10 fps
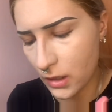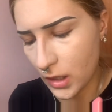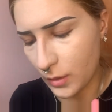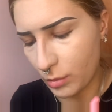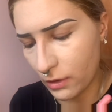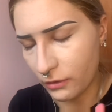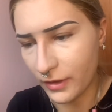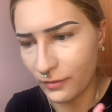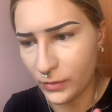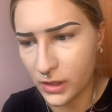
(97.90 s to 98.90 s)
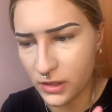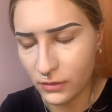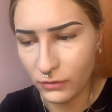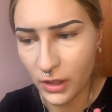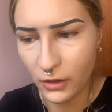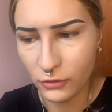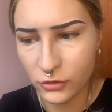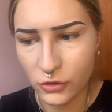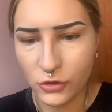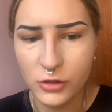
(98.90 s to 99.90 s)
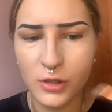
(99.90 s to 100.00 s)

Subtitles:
a programme which reconstructs